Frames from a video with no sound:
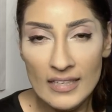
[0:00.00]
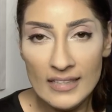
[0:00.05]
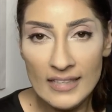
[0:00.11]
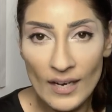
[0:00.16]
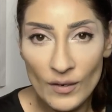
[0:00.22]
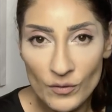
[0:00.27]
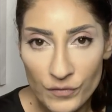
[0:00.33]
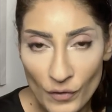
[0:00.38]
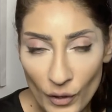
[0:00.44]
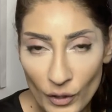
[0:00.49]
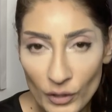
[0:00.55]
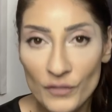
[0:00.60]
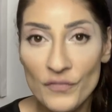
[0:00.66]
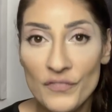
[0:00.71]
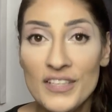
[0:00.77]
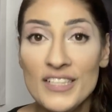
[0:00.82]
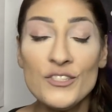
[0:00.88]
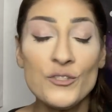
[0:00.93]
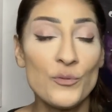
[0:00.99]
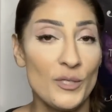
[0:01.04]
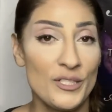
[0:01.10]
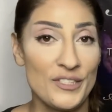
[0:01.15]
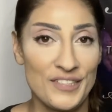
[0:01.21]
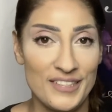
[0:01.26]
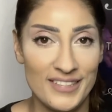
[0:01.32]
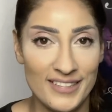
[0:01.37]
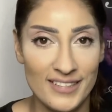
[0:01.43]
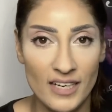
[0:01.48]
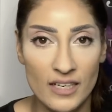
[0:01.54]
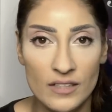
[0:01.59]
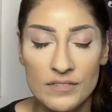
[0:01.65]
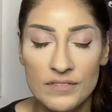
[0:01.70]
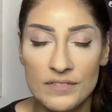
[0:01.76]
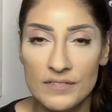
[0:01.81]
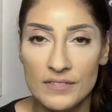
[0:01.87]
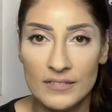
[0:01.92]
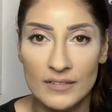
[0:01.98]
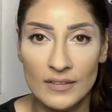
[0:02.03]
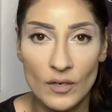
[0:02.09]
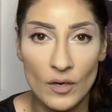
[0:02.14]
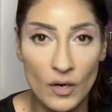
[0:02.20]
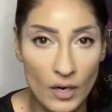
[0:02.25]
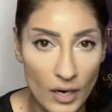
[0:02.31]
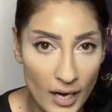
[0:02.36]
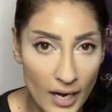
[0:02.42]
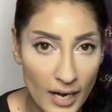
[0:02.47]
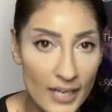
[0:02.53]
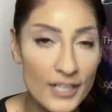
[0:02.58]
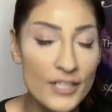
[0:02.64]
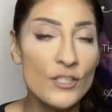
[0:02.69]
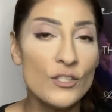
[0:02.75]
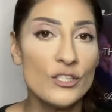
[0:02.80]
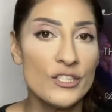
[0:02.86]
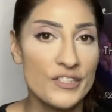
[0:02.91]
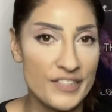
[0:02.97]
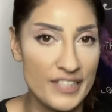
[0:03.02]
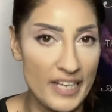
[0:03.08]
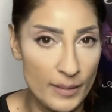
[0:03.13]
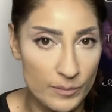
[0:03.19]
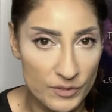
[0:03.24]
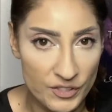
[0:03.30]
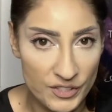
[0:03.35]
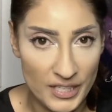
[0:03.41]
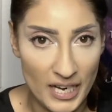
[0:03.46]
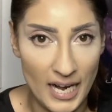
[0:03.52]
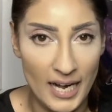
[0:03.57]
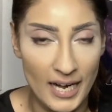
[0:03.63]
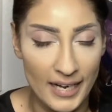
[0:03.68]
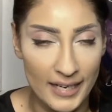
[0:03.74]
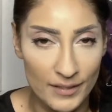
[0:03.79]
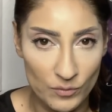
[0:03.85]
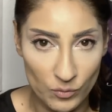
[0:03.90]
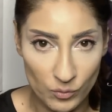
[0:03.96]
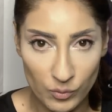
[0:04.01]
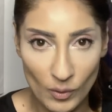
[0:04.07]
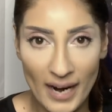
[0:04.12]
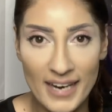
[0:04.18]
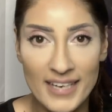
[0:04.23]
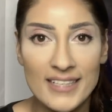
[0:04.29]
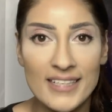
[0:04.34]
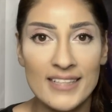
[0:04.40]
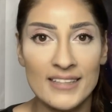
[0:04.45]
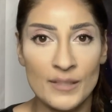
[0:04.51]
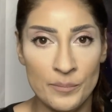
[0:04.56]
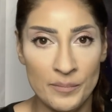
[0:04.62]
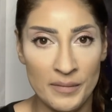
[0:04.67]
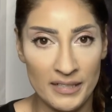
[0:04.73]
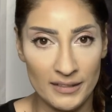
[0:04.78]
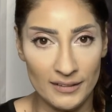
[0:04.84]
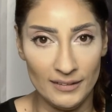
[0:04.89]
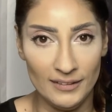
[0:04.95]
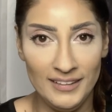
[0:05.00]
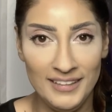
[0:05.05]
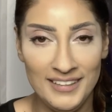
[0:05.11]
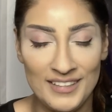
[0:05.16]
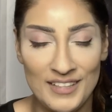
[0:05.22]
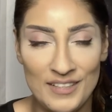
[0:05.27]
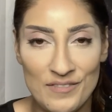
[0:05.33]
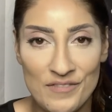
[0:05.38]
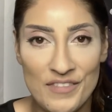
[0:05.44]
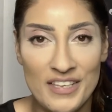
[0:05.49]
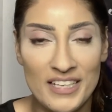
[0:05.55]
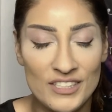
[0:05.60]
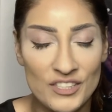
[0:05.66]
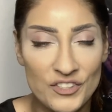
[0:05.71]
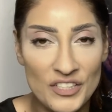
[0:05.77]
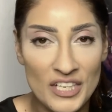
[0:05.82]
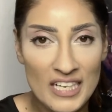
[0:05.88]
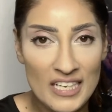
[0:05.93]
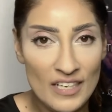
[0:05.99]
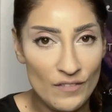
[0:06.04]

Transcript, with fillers: Now, if all of this wasn't enough, under the same sky, right in the middle of this.